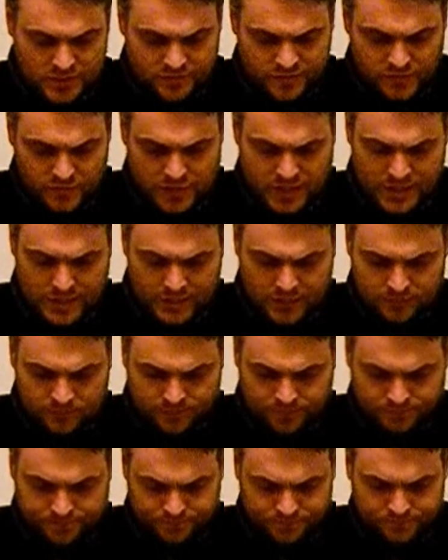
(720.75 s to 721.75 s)
if you like.
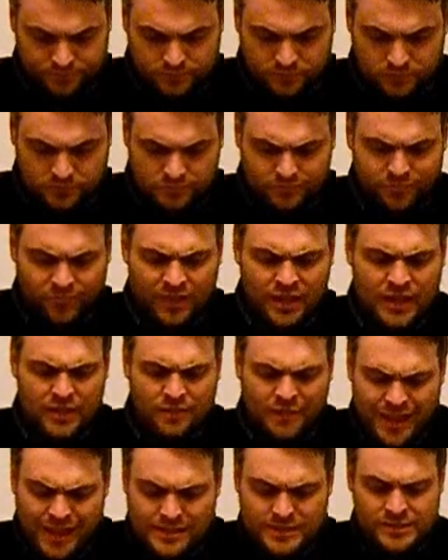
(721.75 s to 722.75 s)
And
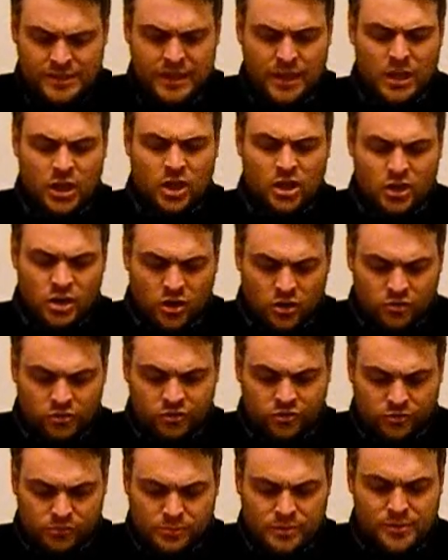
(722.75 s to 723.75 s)
that
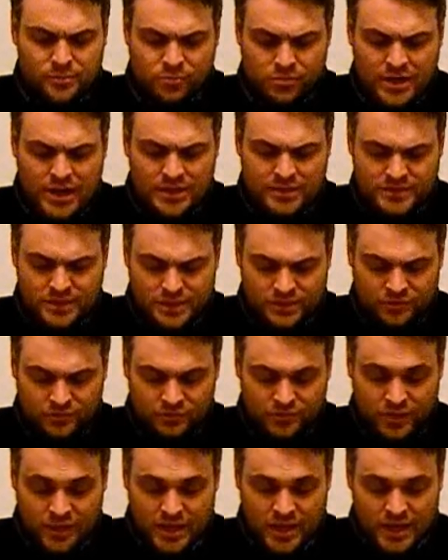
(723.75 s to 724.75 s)
customary
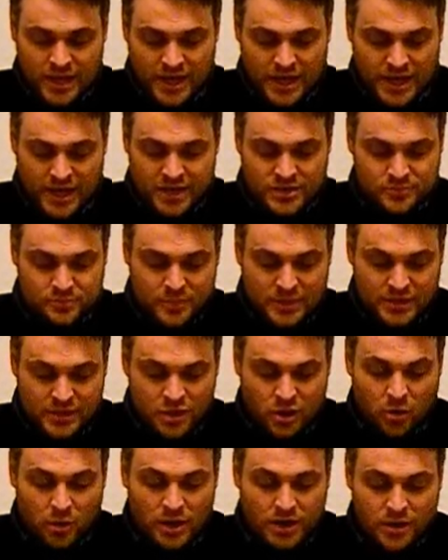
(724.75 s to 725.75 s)
practice has been
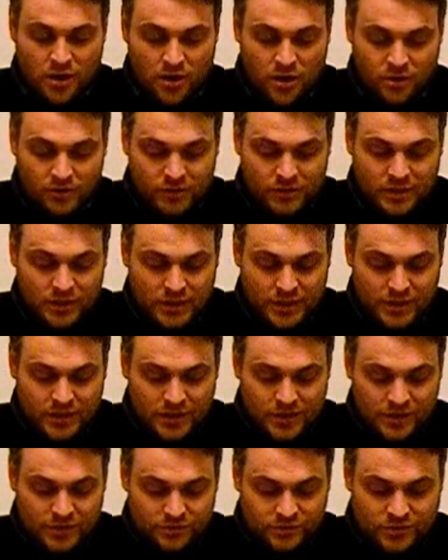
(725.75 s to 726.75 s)
going on
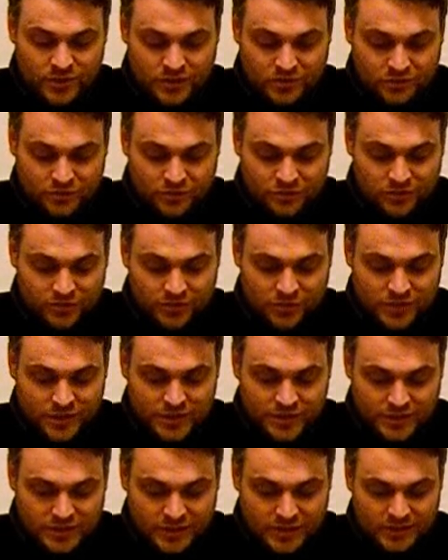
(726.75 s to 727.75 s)
since,
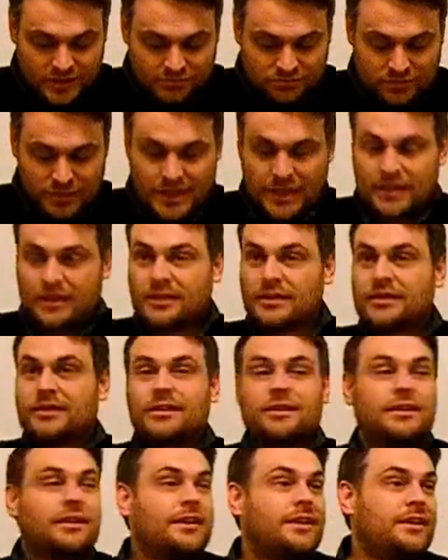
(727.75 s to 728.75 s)
well,
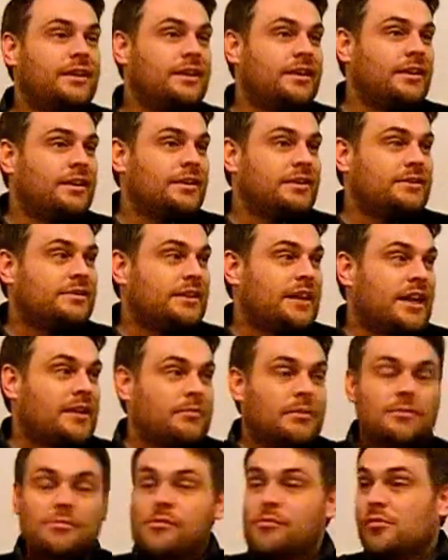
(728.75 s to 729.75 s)

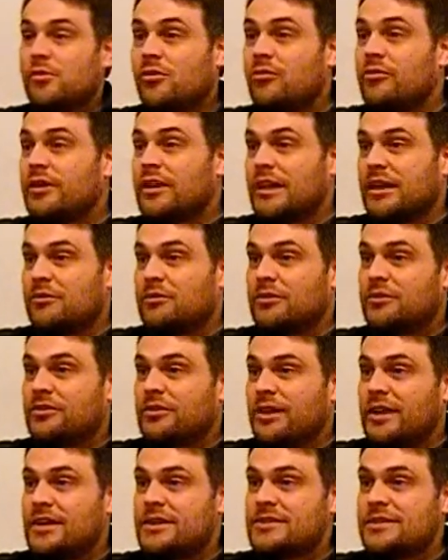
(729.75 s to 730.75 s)
time immemorial, I would
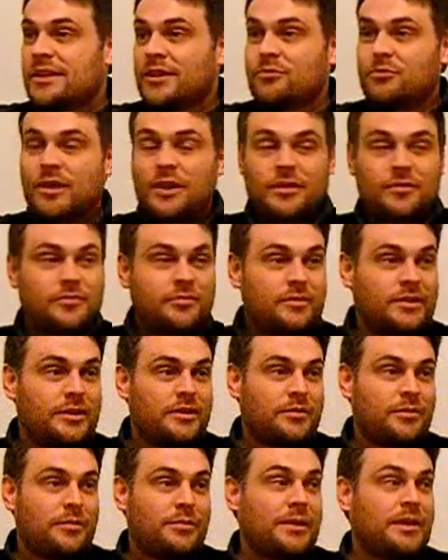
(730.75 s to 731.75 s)
say, isn't it? Where, you
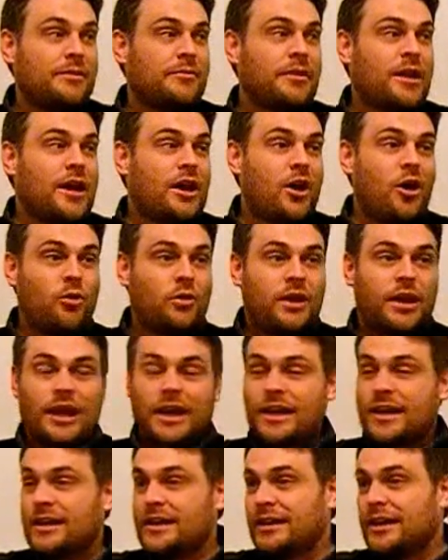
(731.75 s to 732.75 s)
know, I mean,
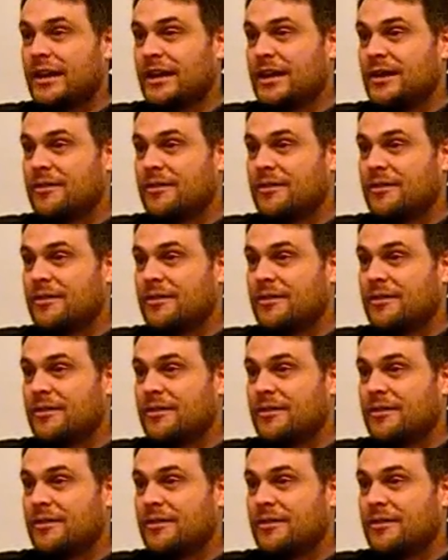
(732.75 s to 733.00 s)
okay,